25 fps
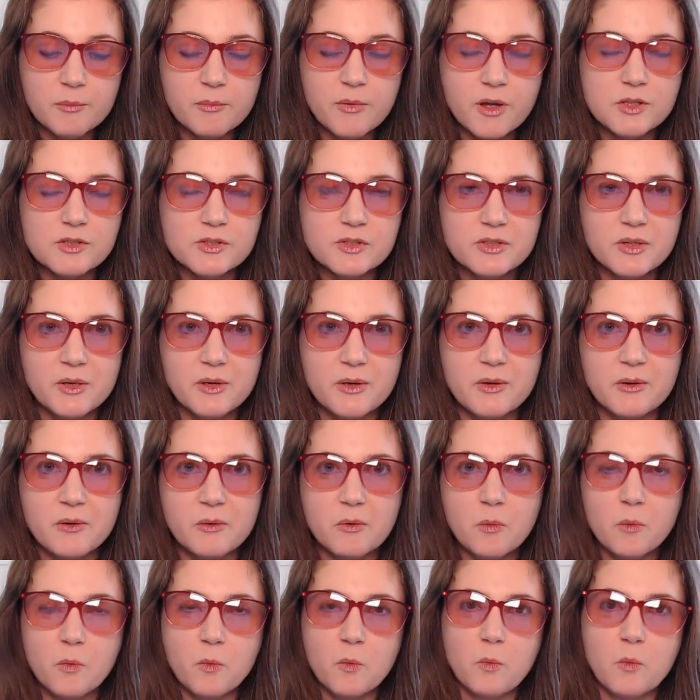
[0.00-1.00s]

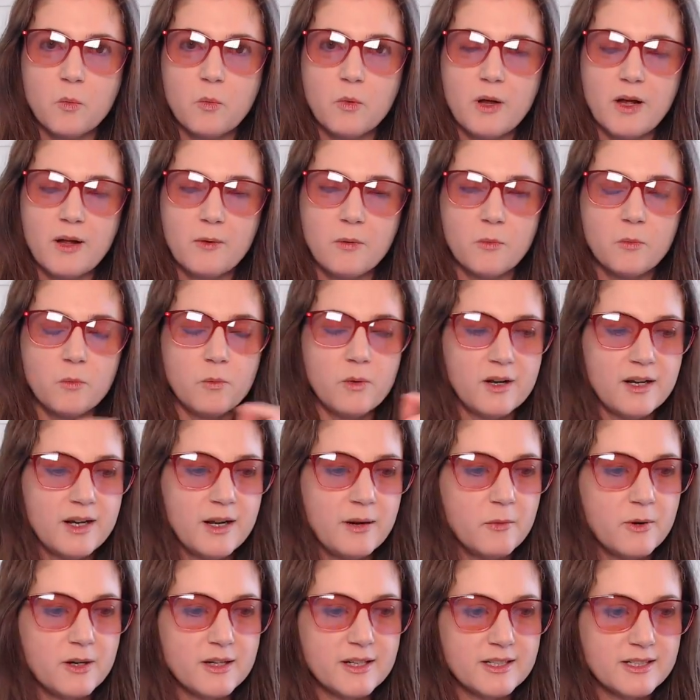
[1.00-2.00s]
So what I
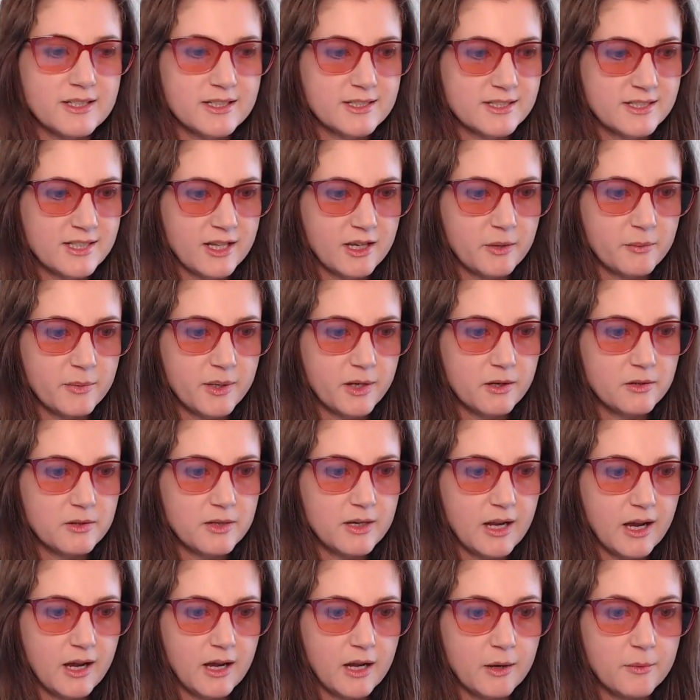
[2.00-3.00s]
wanted to say
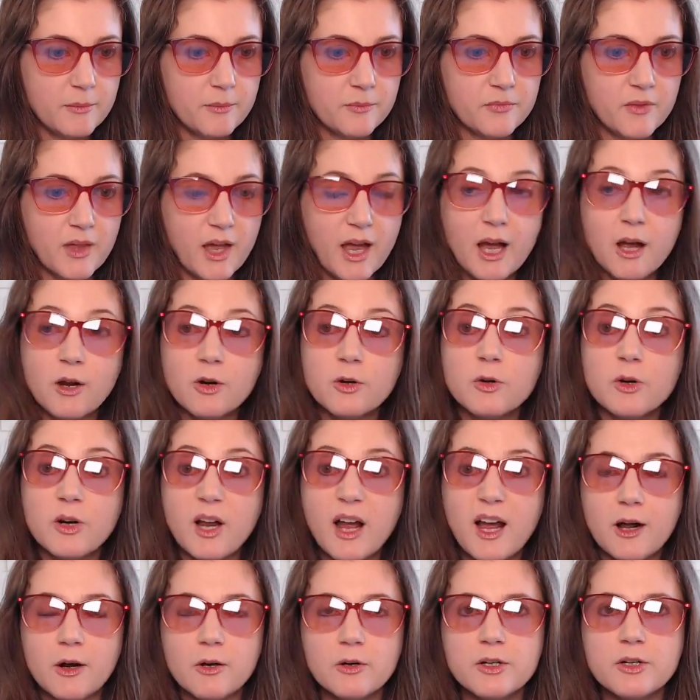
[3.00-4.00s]
about
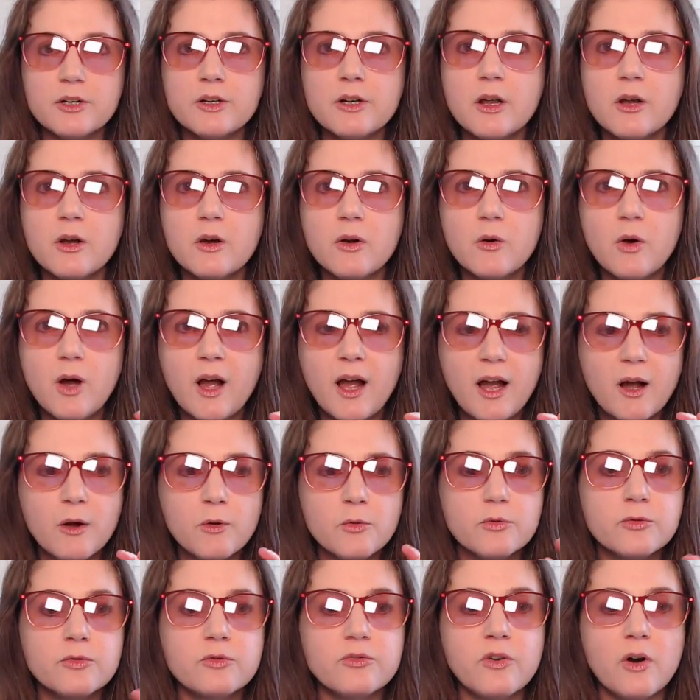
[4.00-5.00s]
how to know how
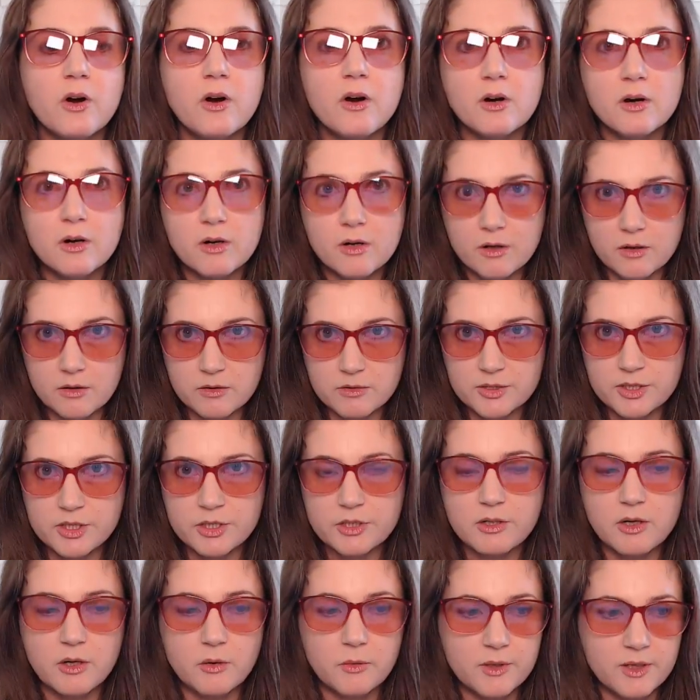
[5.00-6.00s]
far to
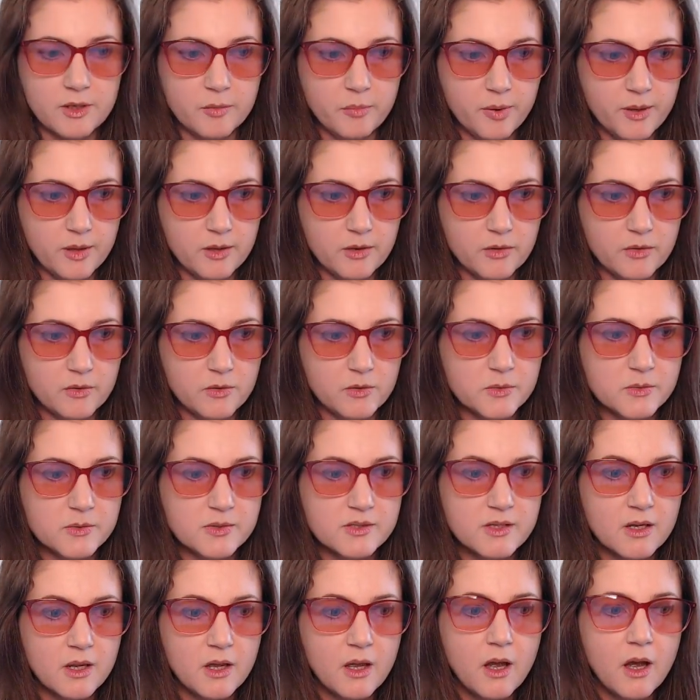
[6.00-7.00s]
go in a
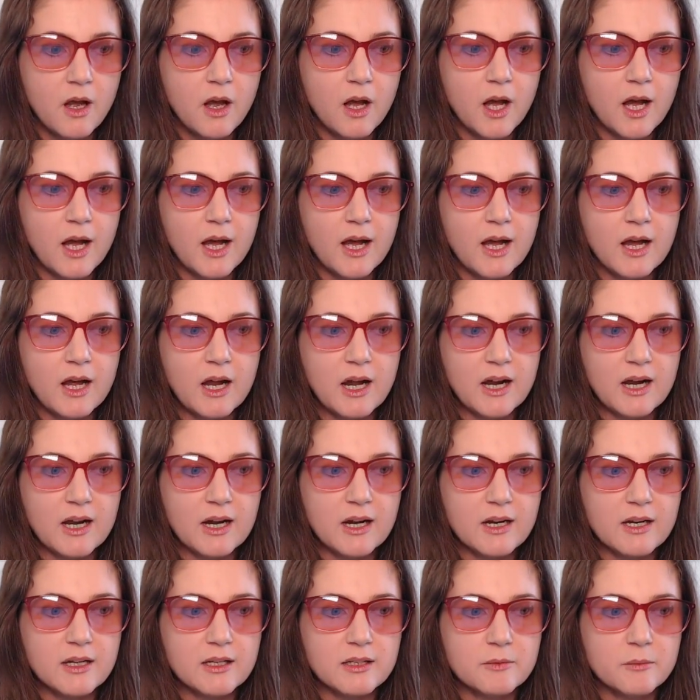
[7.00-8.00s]
pose.
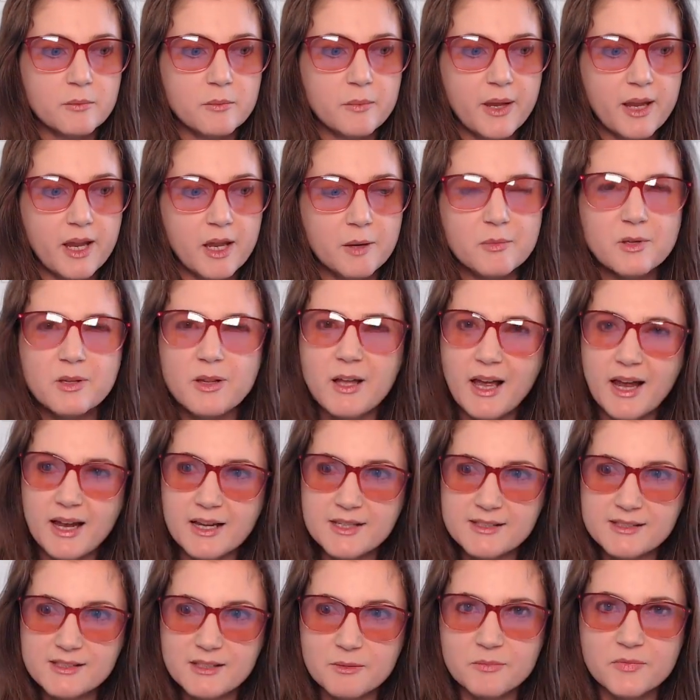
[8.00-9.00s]
Pamela
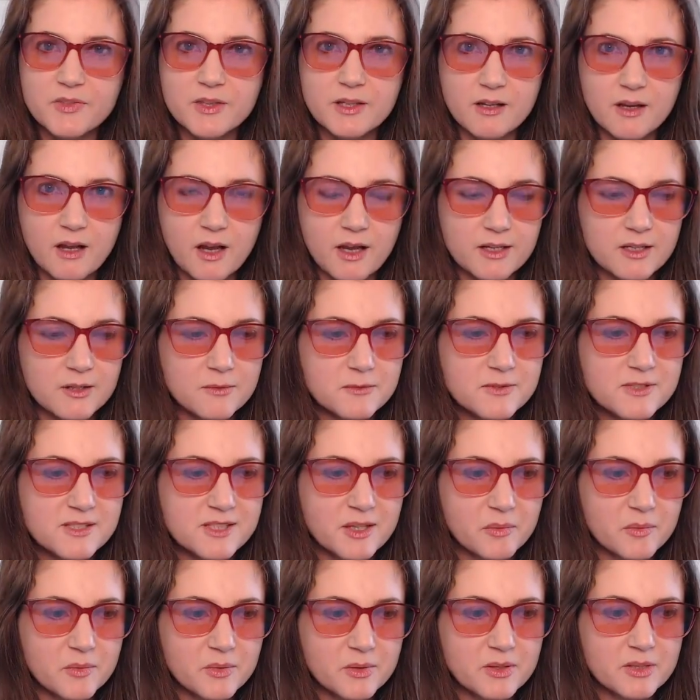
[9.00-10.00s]
asked something kind of
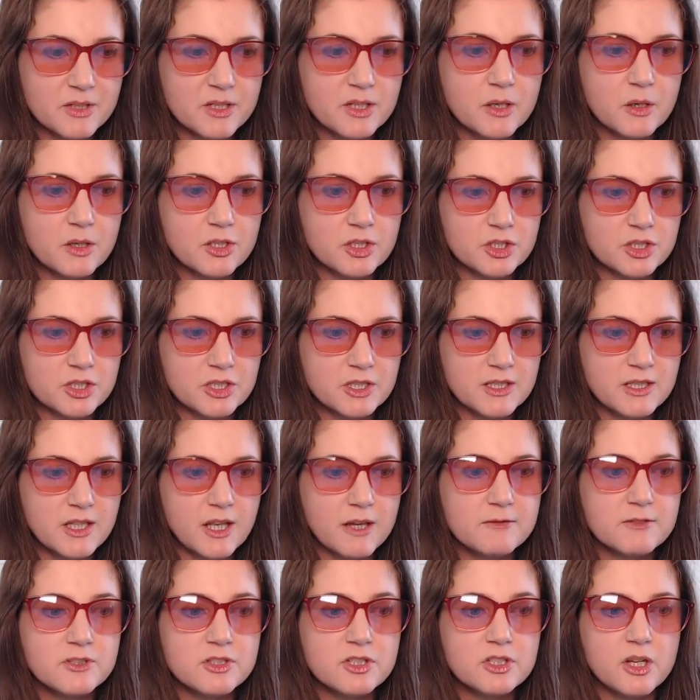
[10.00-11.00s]
similar. She'd
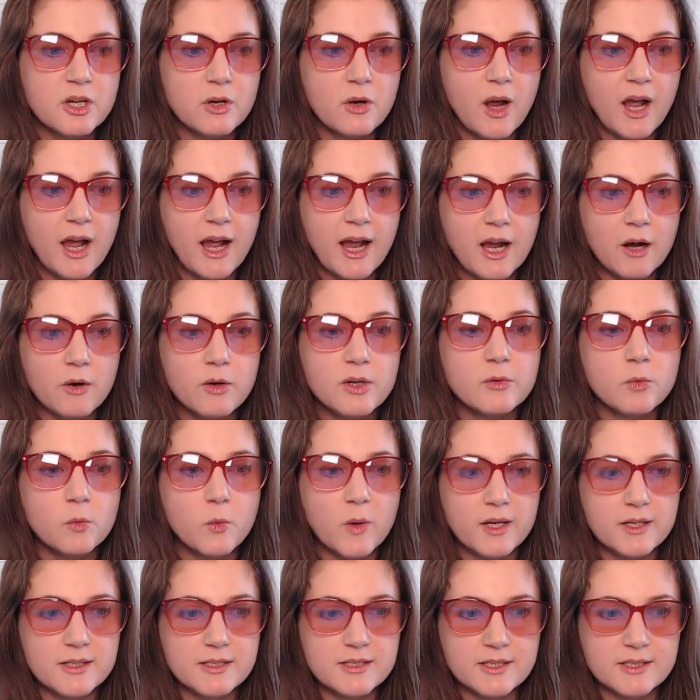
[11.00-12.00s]
love to know how and
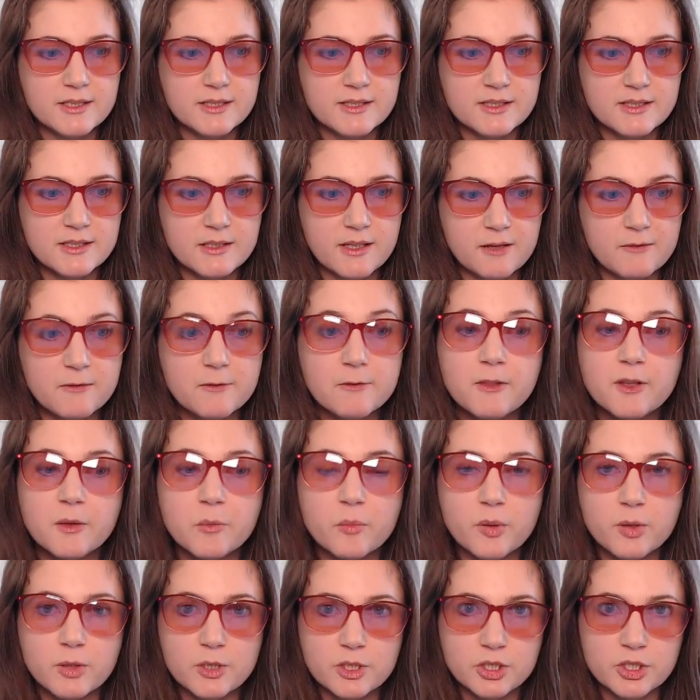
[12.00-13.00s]
when to safely
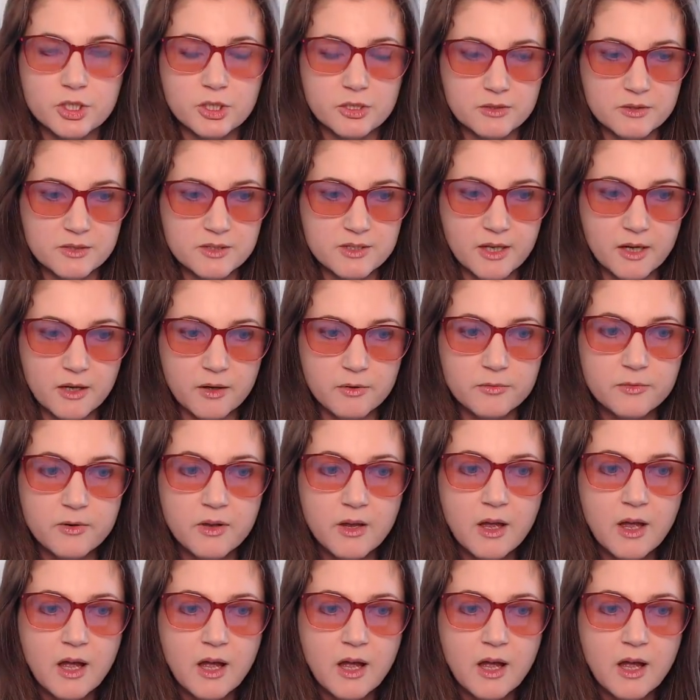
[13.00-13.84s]
push herself.